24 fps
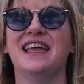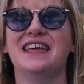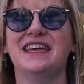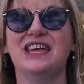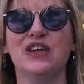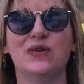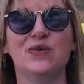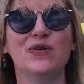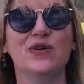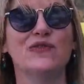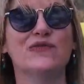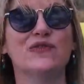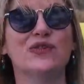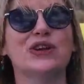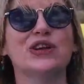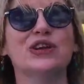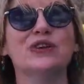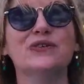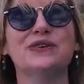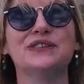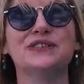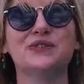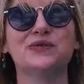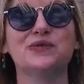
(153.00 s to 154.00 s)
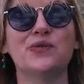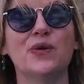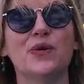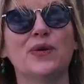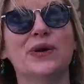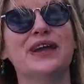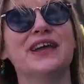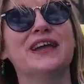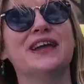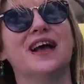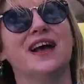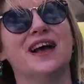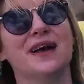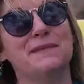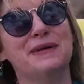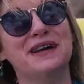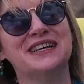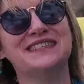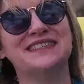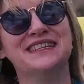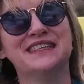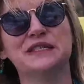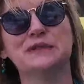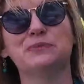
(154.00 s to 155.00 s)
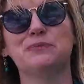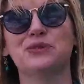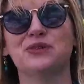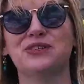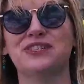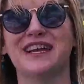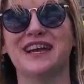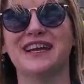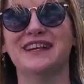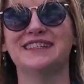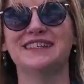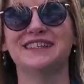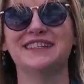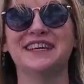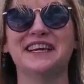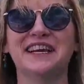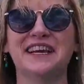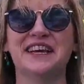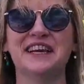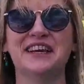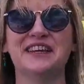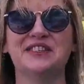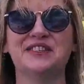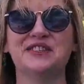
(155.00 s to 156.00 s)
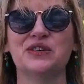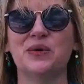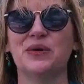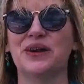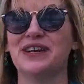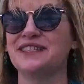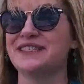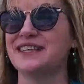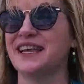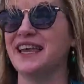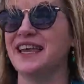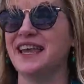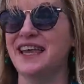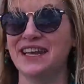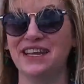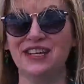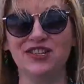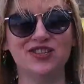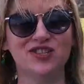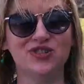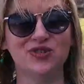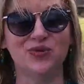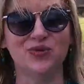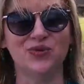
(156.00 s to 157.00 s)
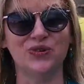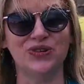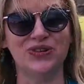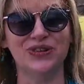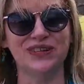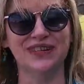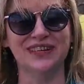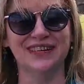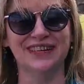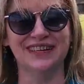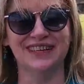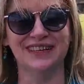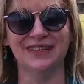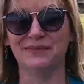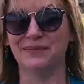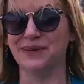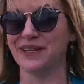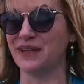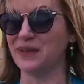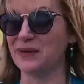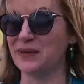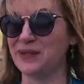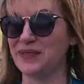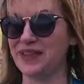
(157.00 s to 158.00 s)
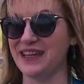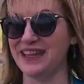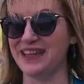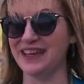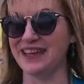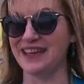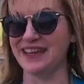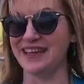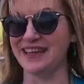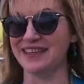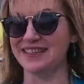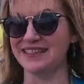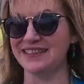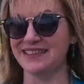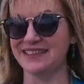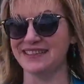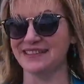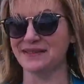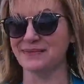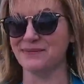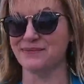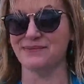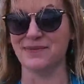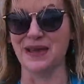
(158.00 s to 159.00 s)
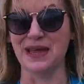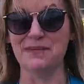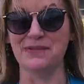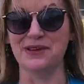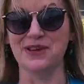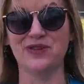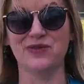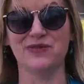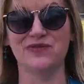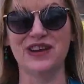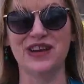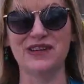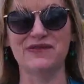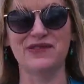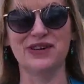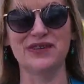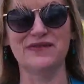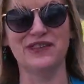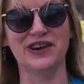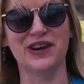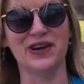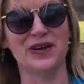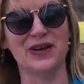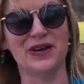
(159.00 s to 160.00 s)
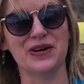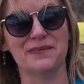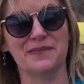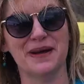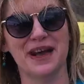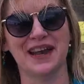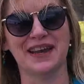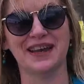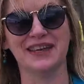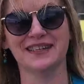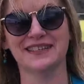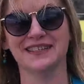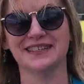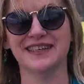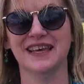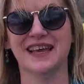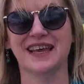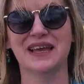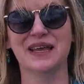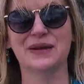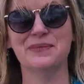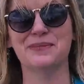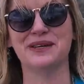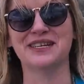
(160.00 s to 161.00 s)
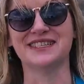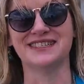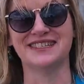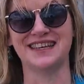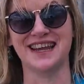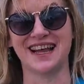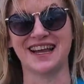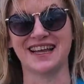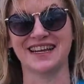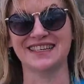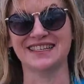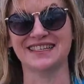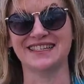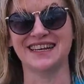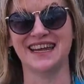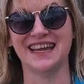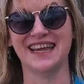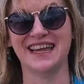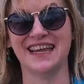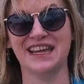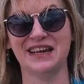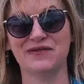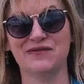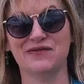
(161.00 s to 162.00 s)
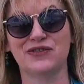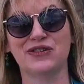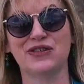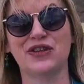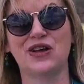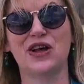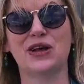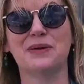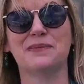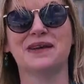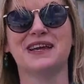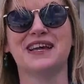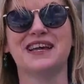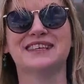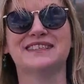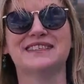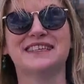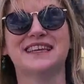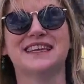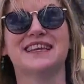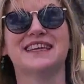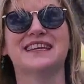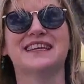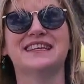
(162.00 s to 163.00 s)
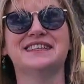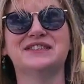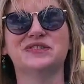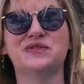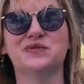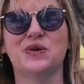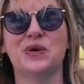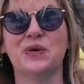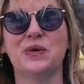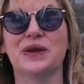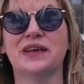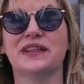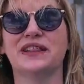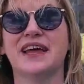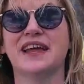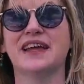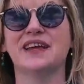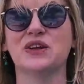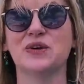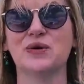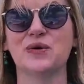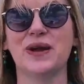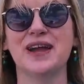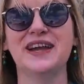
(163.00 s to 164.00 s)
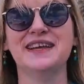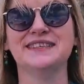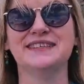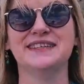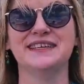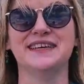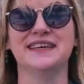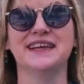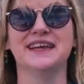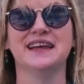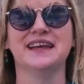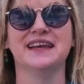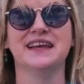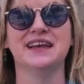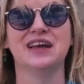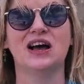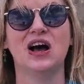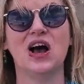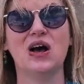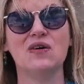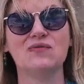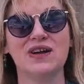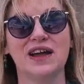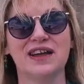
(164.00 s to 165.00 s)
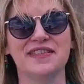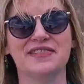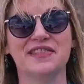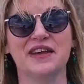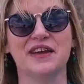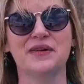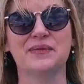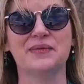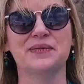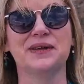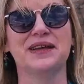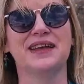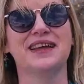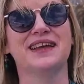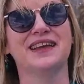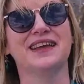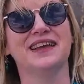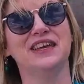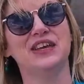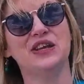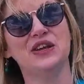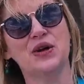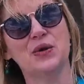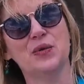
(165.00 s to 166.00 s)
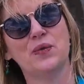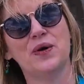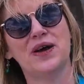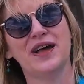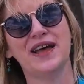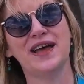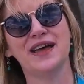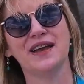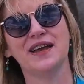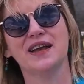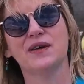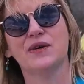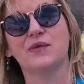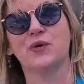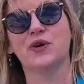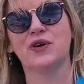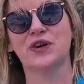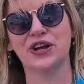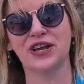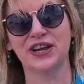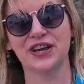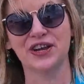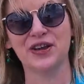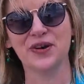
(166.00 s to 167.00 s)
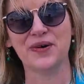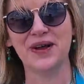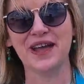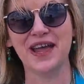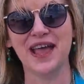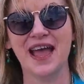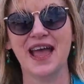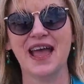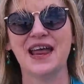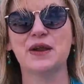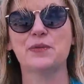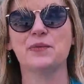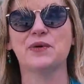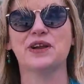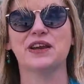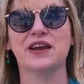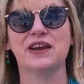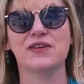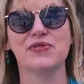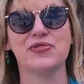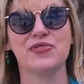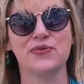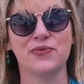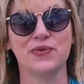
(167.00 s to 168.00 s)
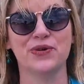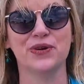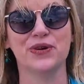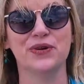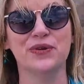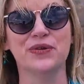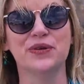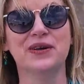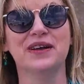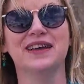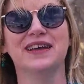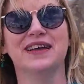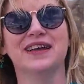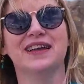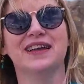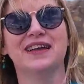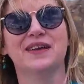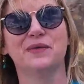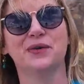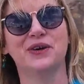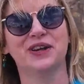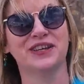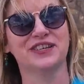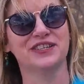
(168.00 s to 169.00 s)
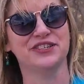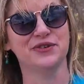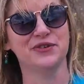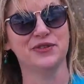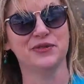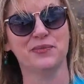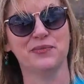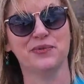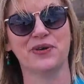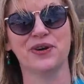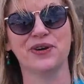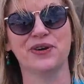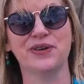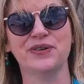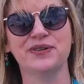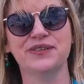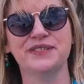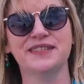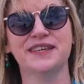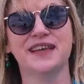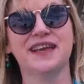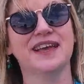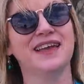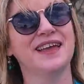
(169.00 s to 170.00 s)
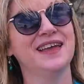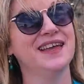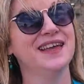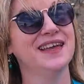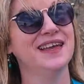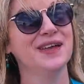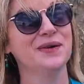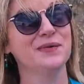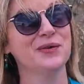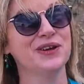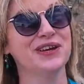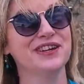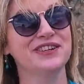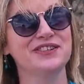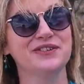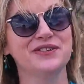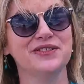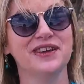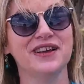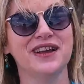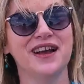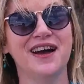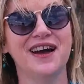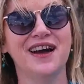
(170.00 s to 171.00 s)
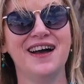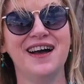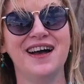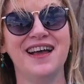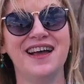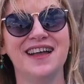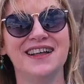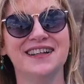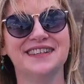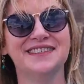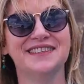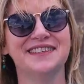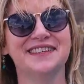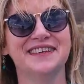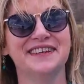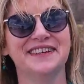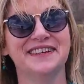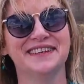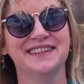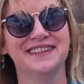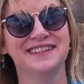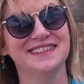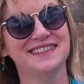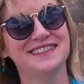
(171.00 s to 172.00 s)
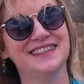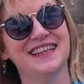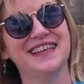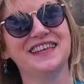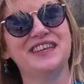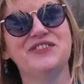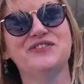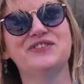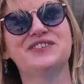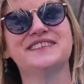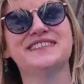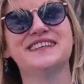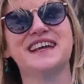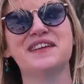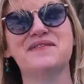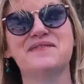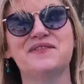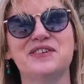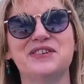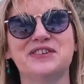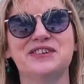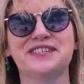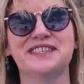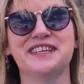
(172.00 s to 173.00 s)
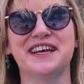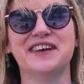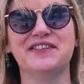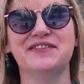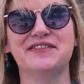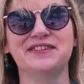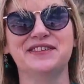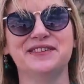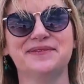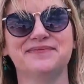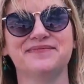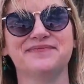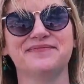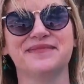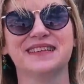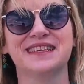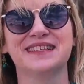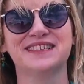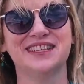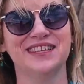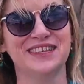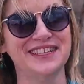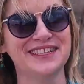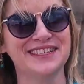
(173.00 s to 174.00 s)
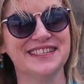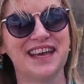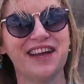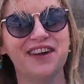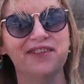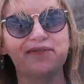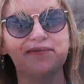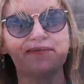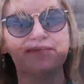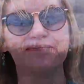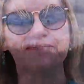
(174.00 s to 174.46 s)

Year over year, it's growing by 6%. So it's a hidden jewel, Midlothian is. Maybe you've never even heard about it, but it's not gonna stay hidden for long because it is growing like crazy. All right, though, you know what? We're gonna go ahead and we're gonna go through, we're gonna do the pros and we're gonna do the cons to let you decide for yourself. So let's go.